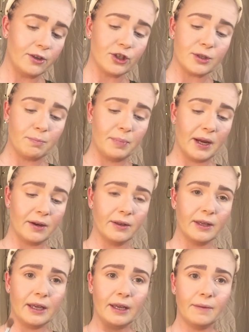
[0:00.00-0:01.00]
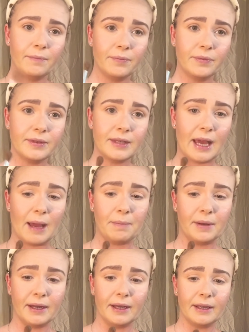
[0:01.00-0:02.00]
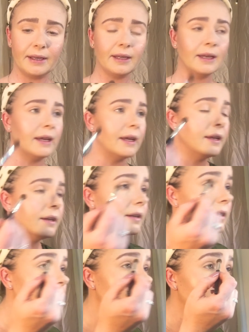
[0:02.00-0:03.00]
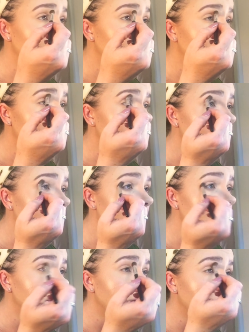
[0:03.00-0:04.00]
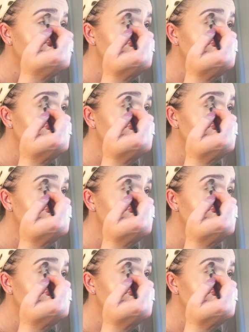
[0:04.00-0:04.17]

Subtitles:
Just barely tapping it and oh my lord.